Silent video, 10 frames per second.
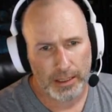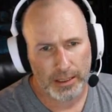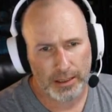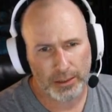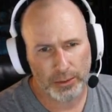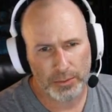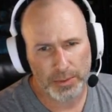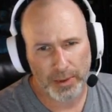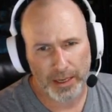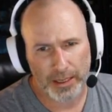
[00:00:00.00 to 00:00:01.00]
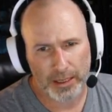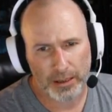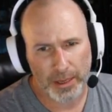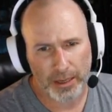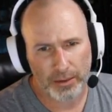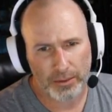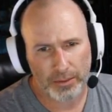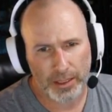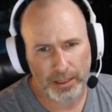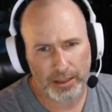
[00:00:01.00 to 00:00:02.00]
the Gloomspite come out
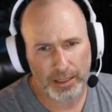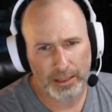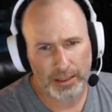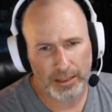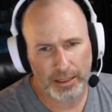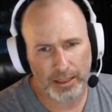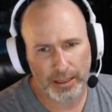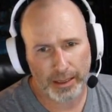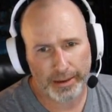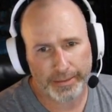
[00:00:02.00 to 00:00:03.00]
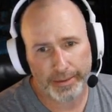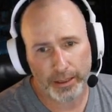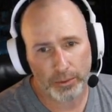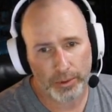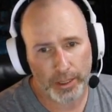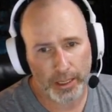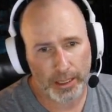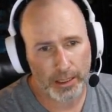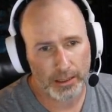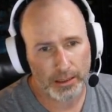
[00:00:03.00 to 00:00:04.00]
on it? I think that they did
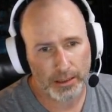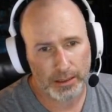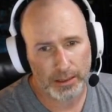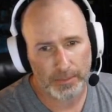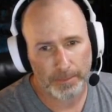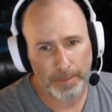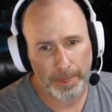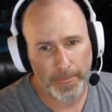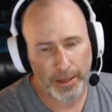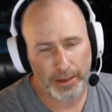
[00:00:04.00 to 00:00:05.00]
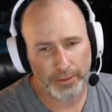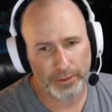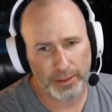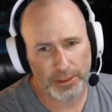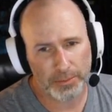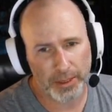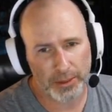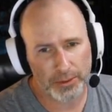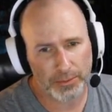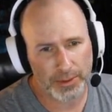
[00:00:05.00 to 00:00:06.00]
okay. Their endless
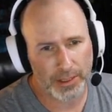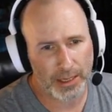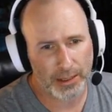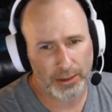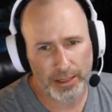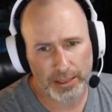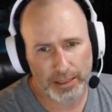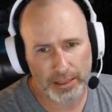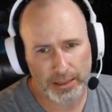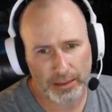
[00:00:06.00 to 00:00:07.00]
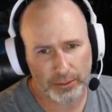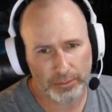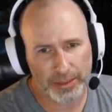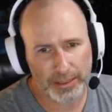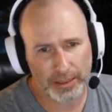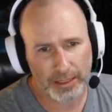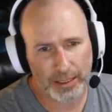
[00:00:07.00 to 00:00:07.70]
spells went kind of crazy a little bit.